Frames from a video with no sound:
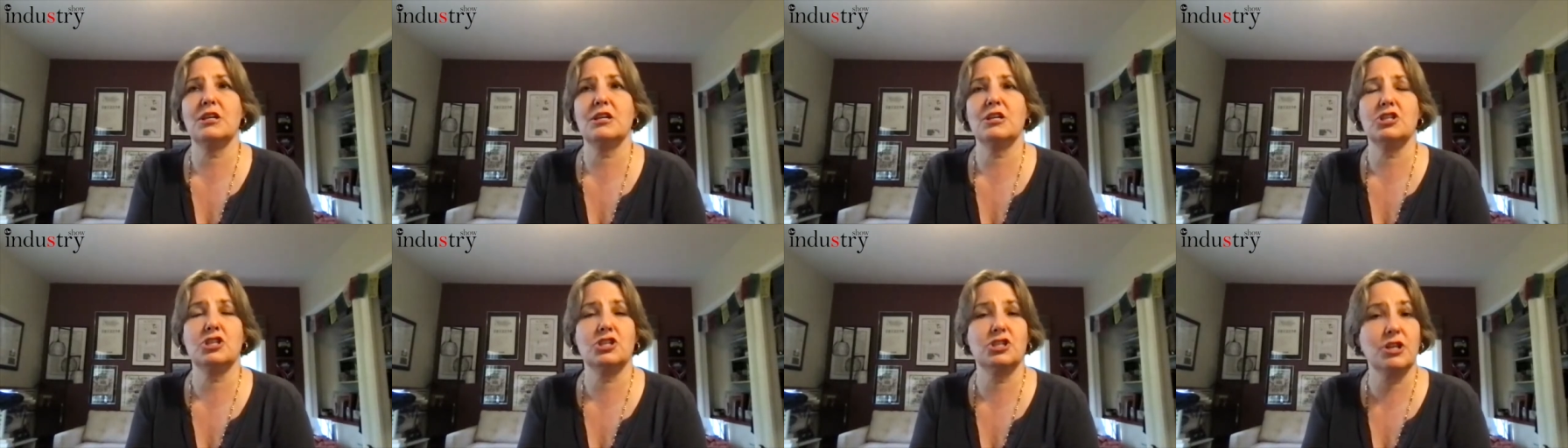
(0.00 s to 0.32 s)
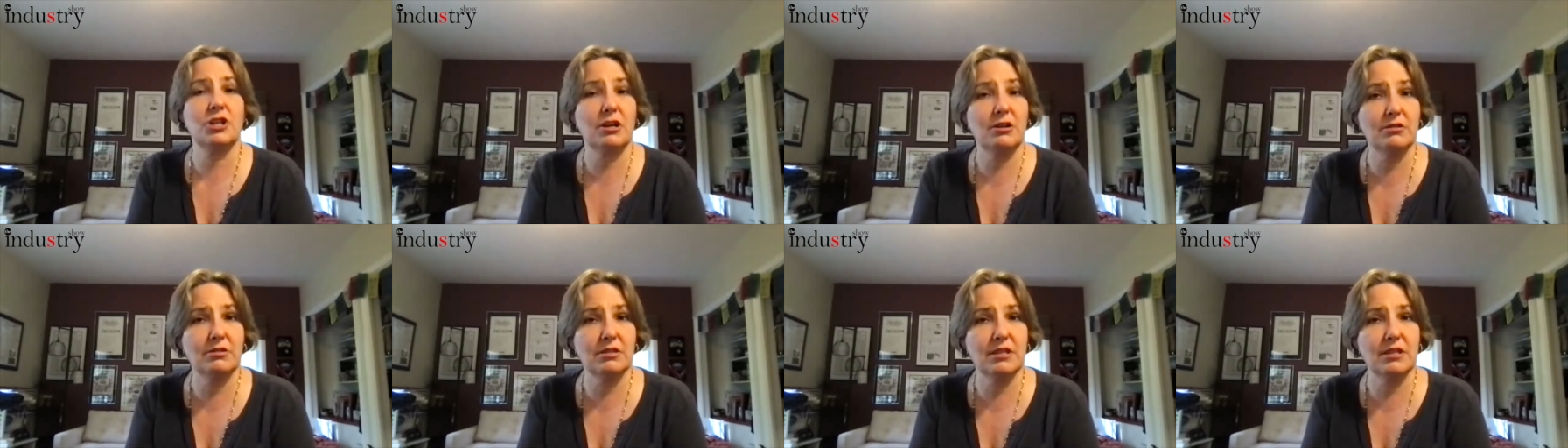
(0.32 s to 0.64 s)

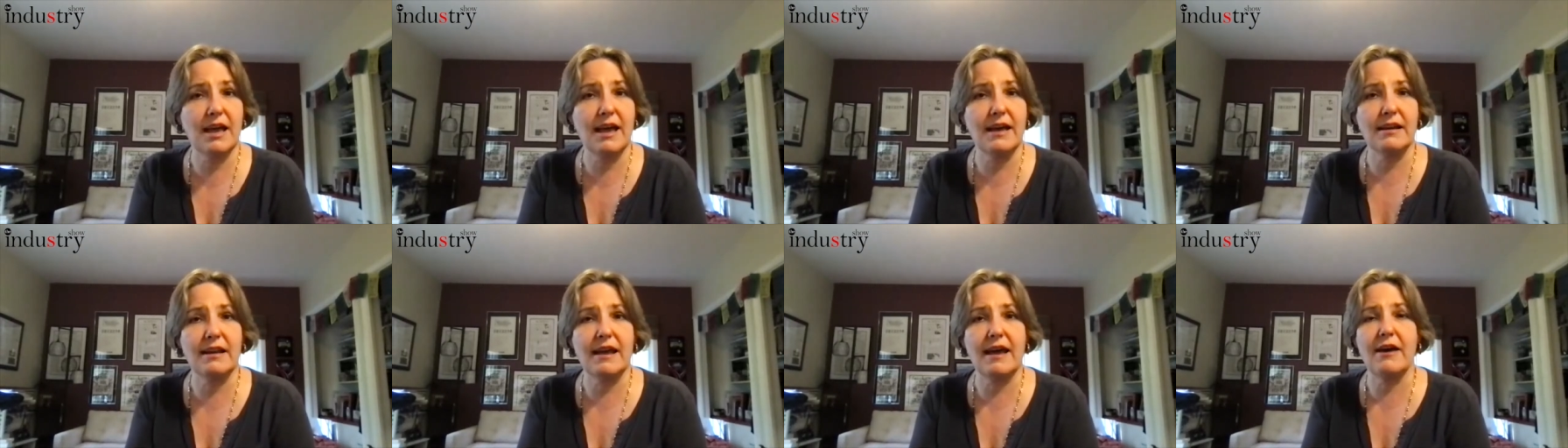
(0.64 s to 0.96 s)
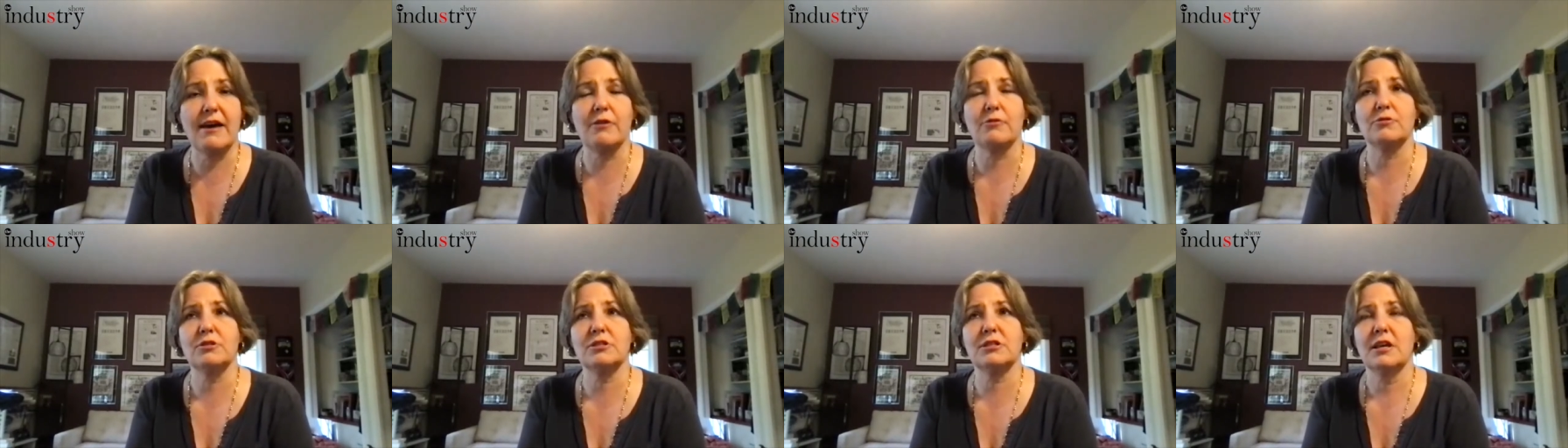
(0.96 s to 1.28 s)
shared that
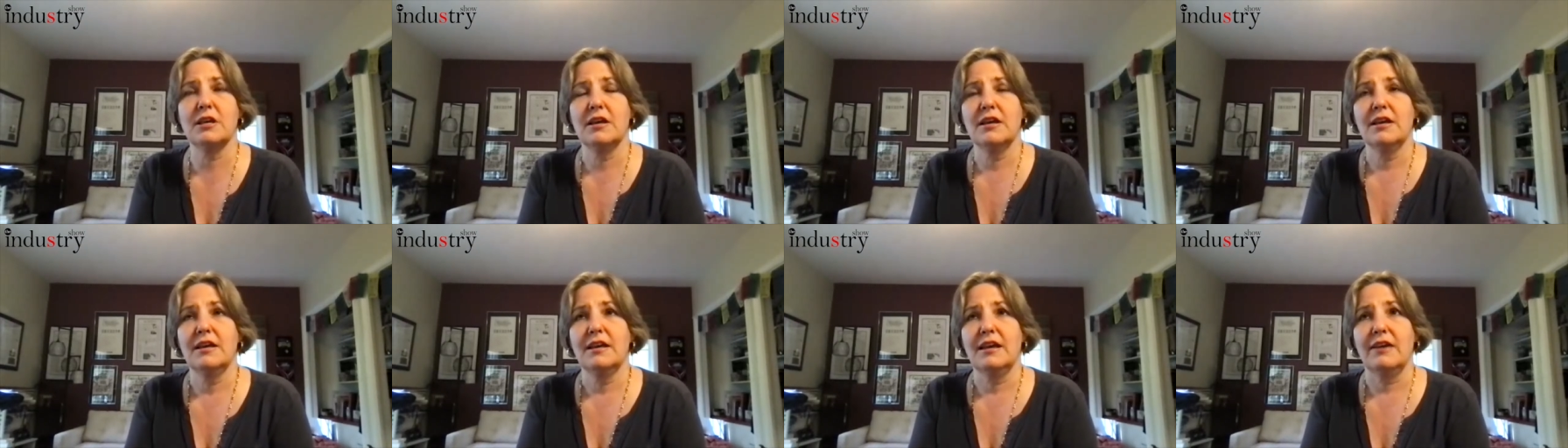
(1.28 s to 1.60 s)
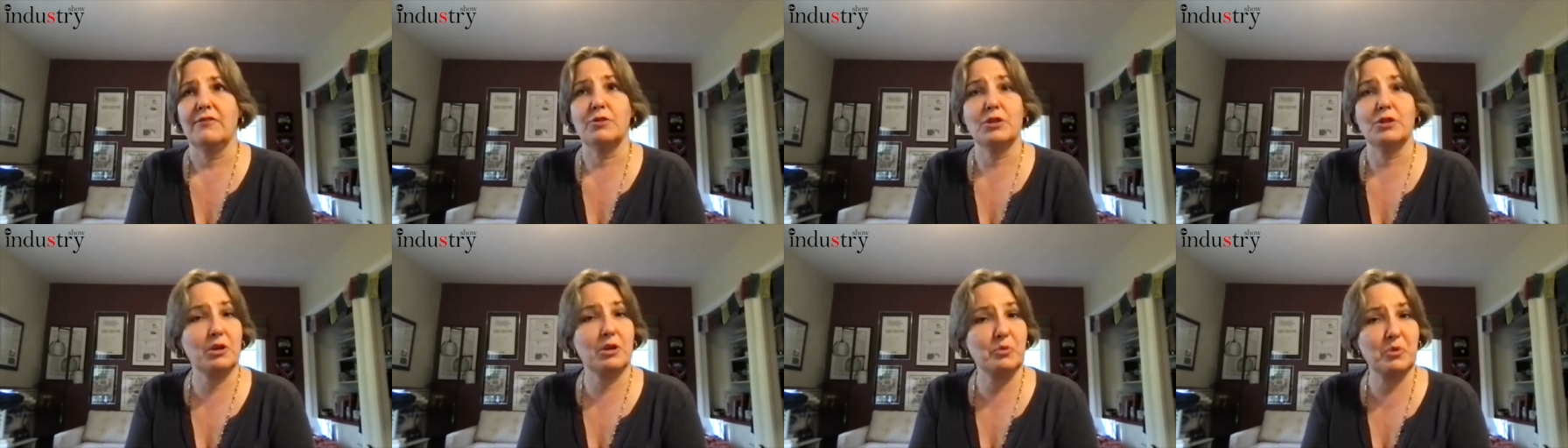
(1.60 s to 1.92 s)
out.
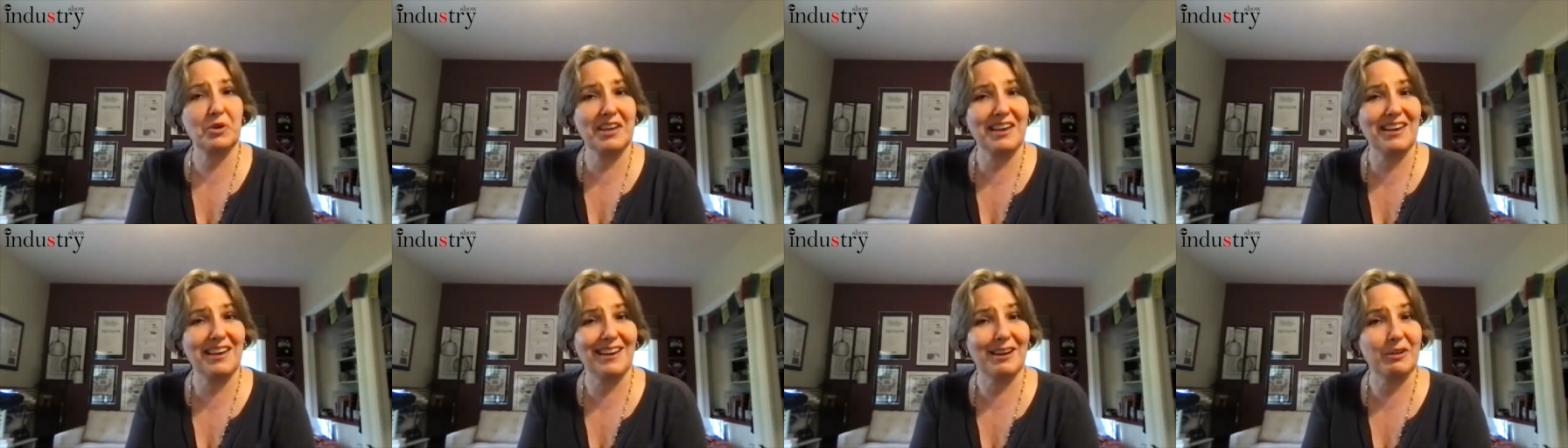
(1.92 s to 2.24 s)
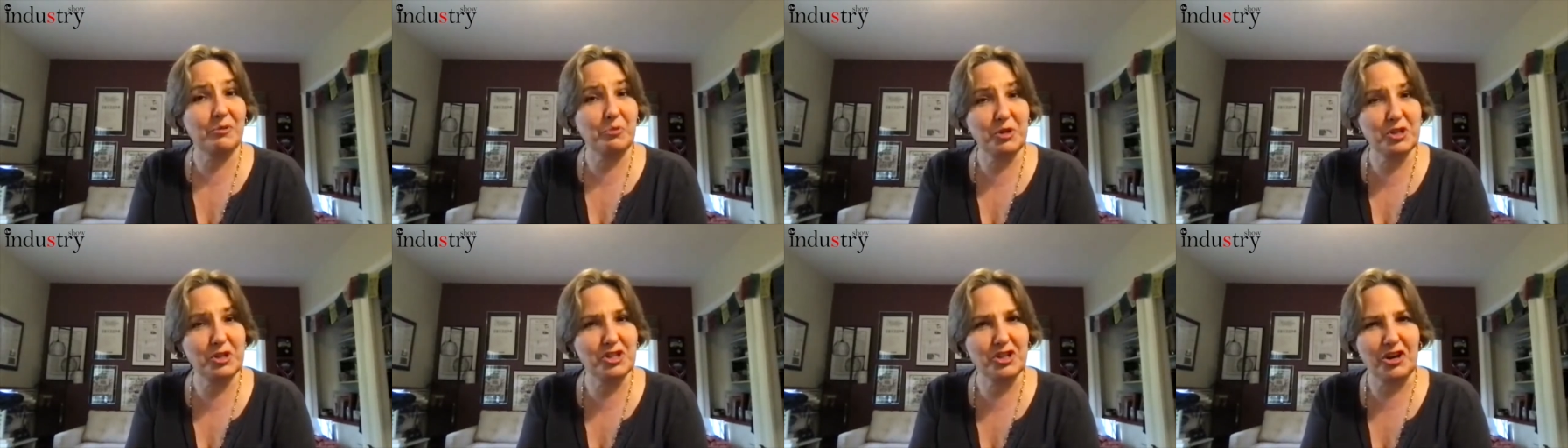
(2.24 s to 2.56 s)
Everything we had,
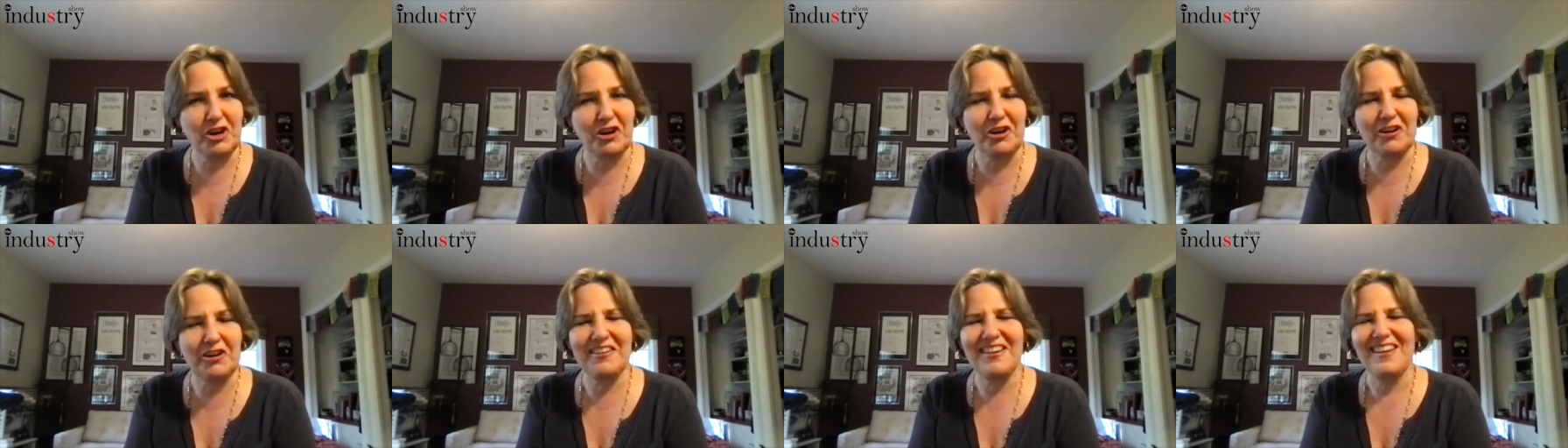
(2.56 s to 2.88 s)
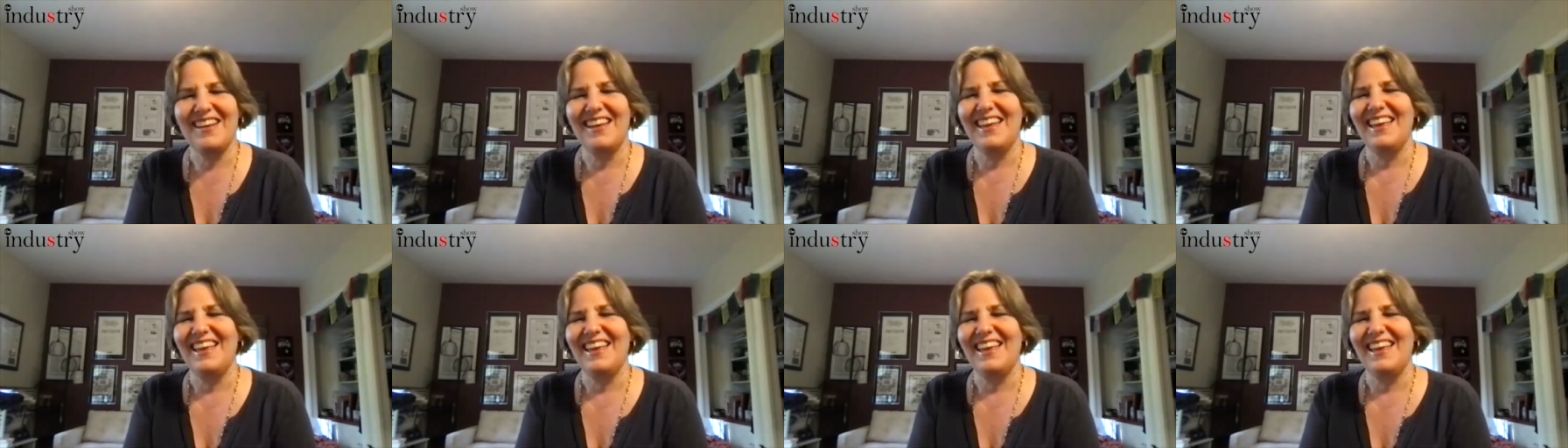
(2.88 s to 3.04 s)
we shared.